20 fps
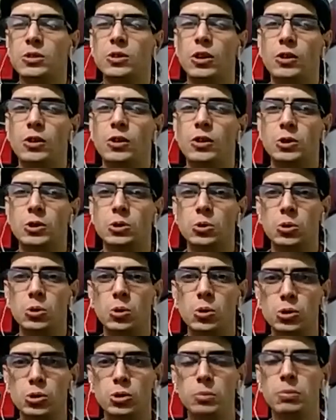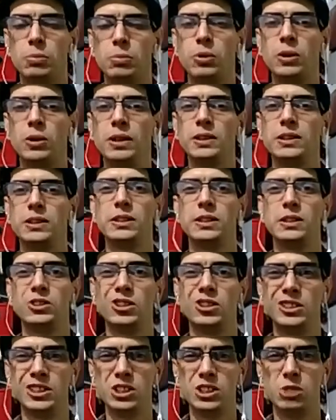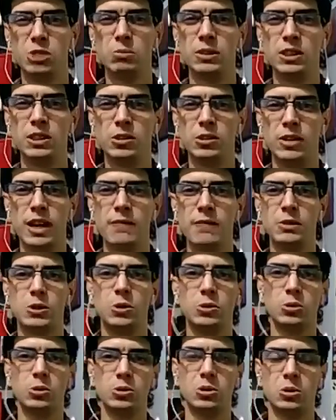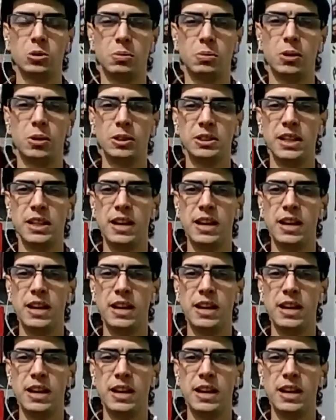of who support, this doesn't mean you have to support